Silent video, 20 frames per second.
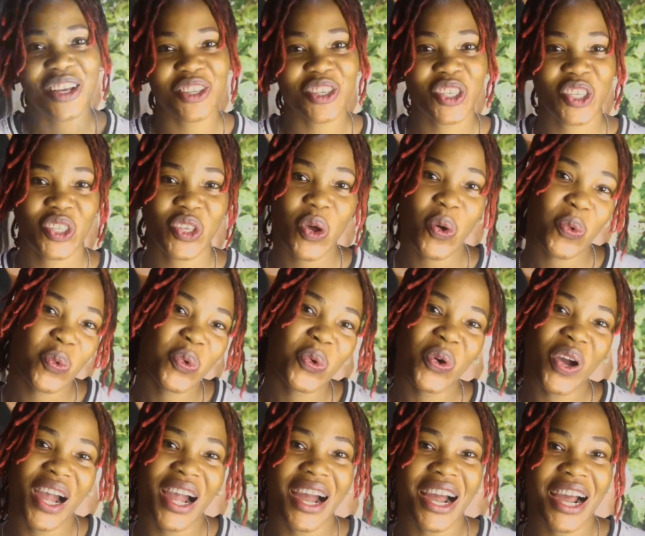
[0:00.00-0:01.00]

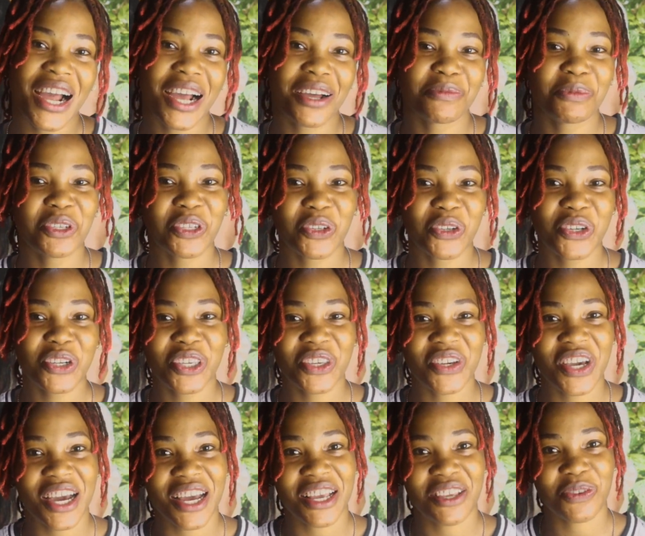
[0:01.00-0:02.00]
So I'm sure you
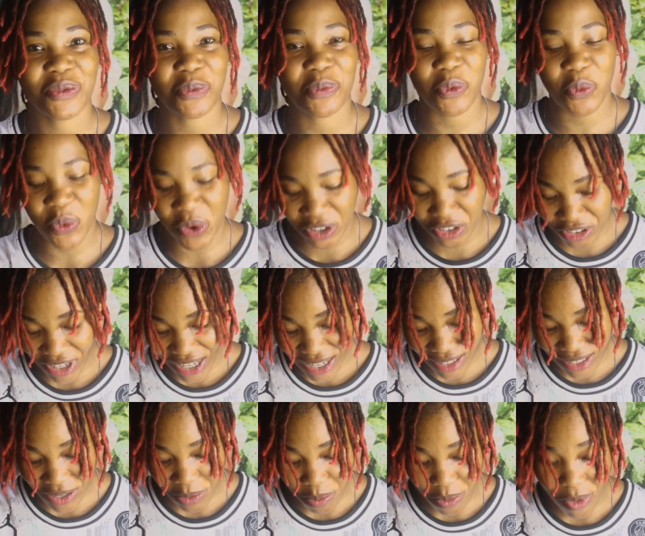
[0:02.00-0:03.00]
guys will be wondering
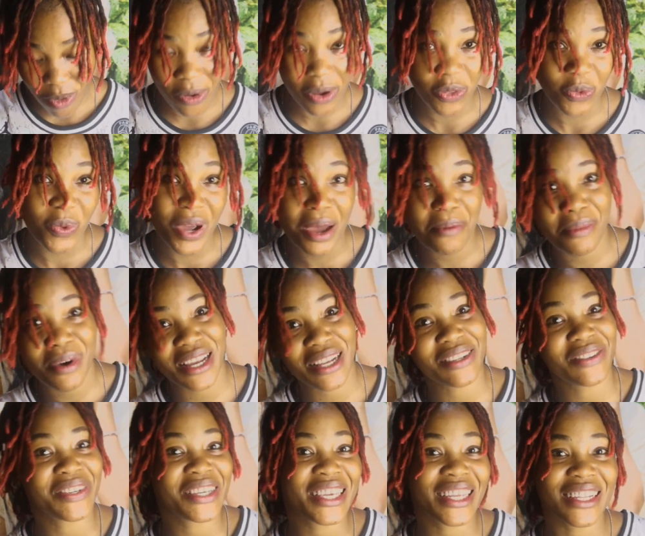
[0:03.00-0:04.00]
at some point, why am I
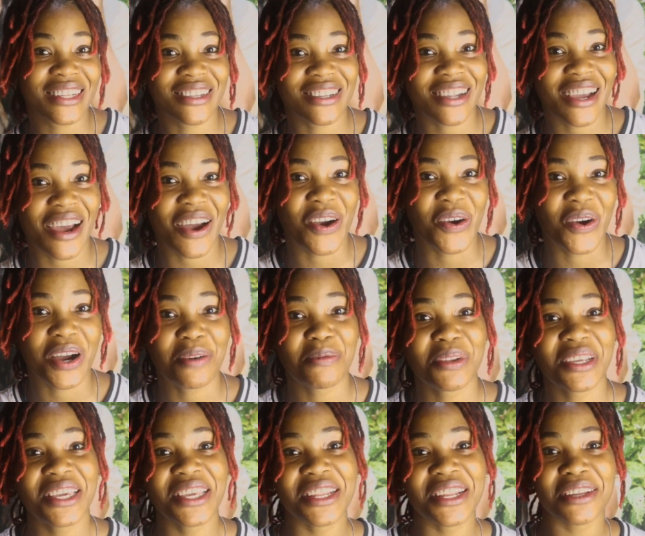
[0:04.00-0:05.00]
looking down? I'm
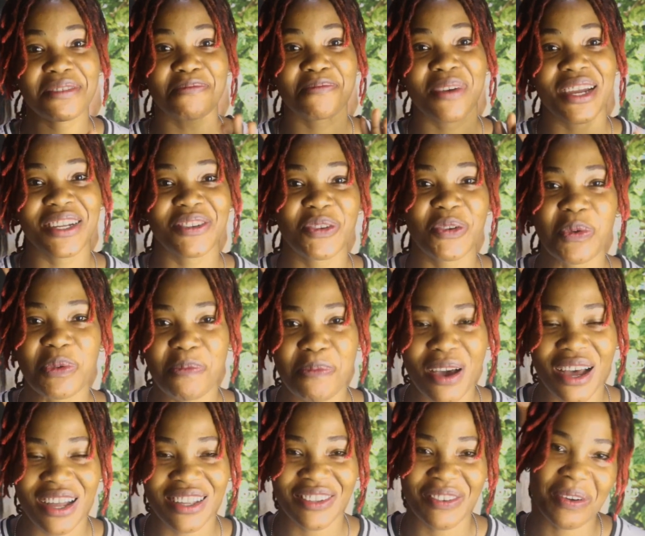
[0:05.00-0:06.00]
looking at my
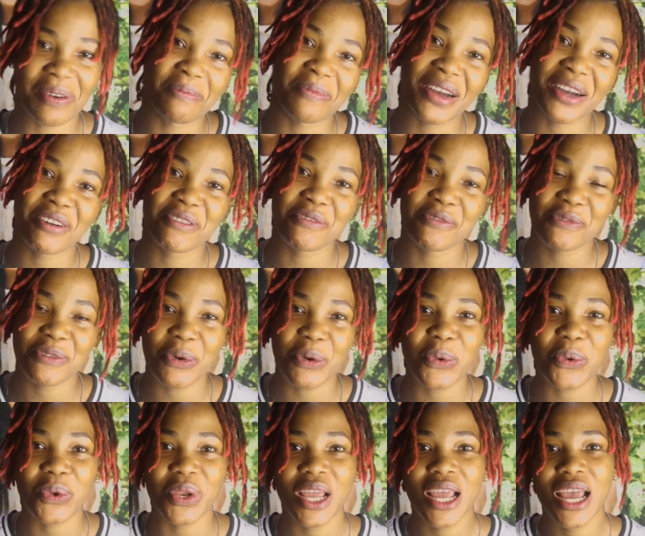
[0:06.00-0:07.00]
notepad on my
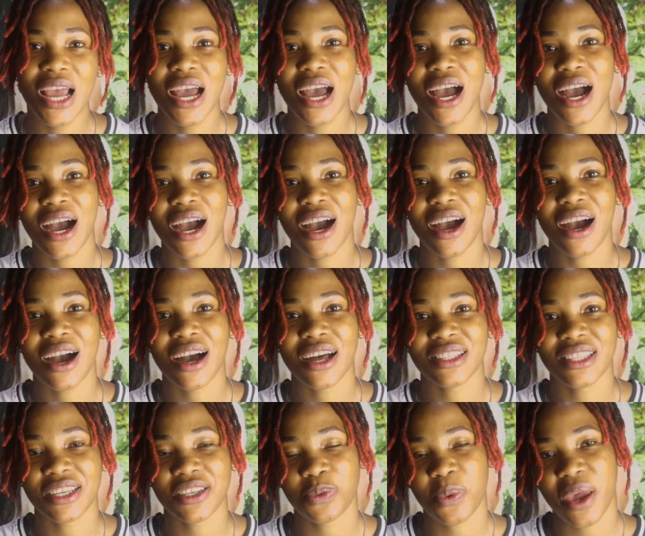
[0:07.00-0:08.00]
phone.
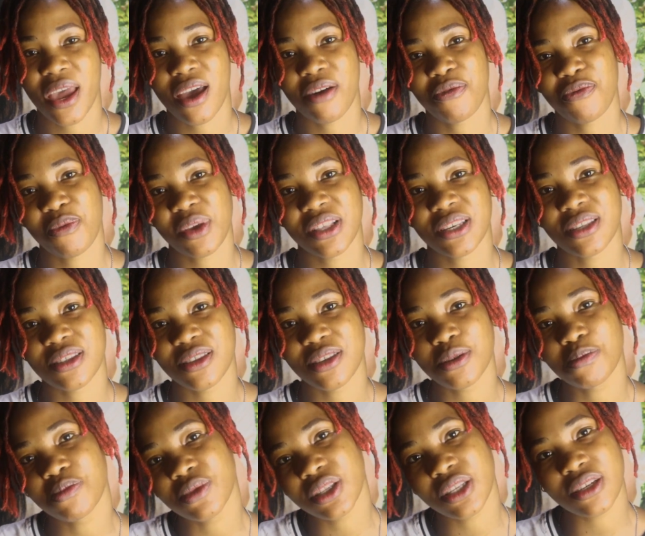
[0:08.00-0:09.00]
That's where I've written
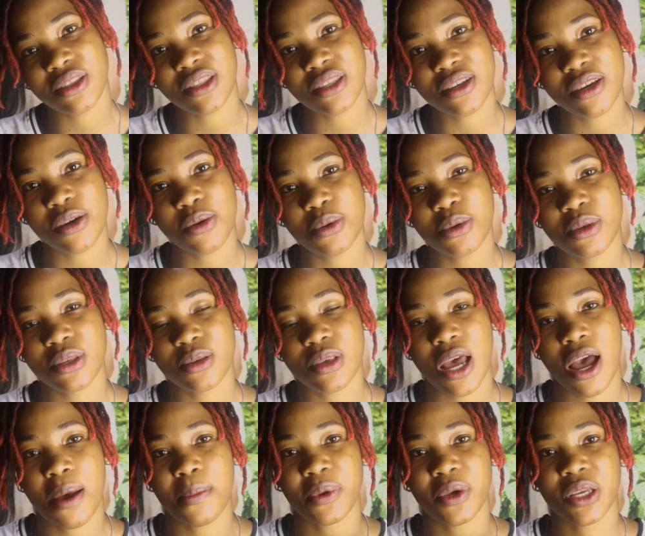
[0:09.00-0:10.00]
some details
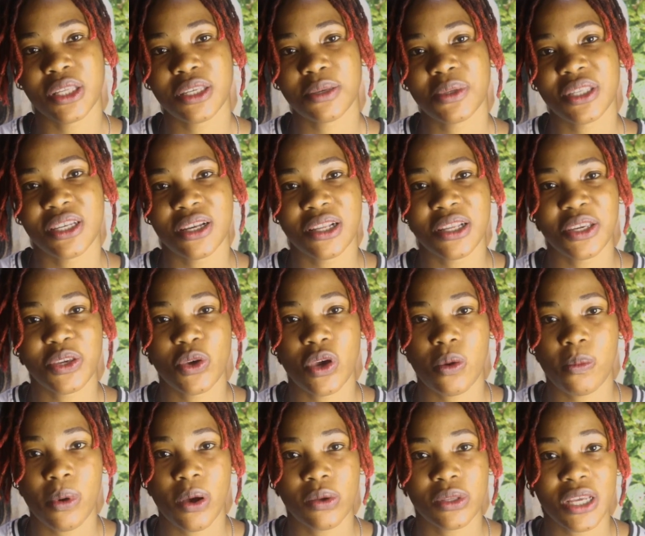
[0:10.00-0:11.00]
I'm going to be telling you
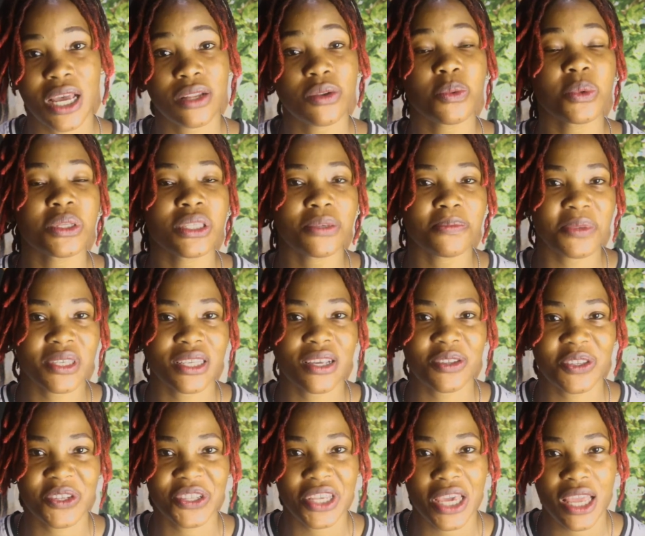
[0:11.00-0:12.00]
about. I don't want to miss
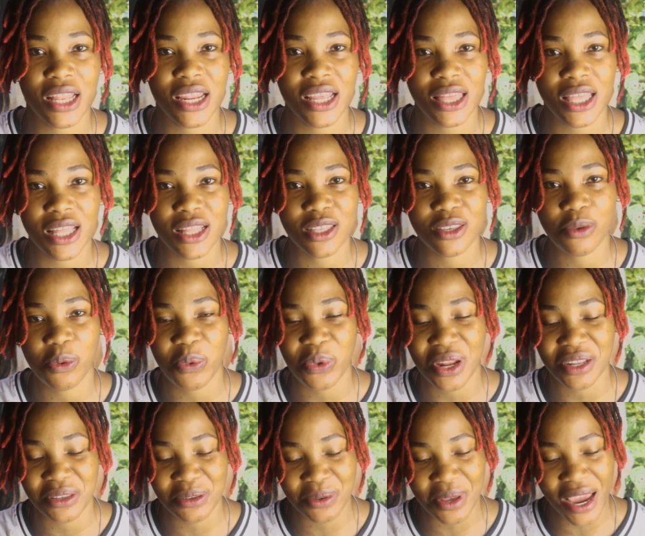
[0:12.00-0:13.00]
out on anything, so
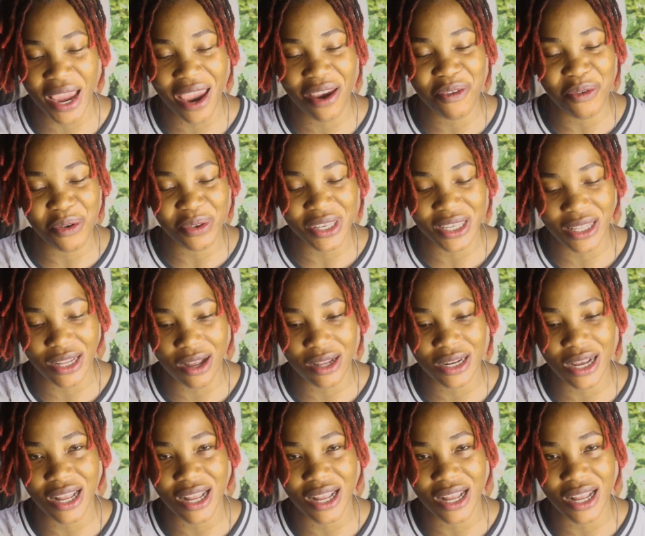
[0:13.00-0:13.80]
that's why I wrote it out.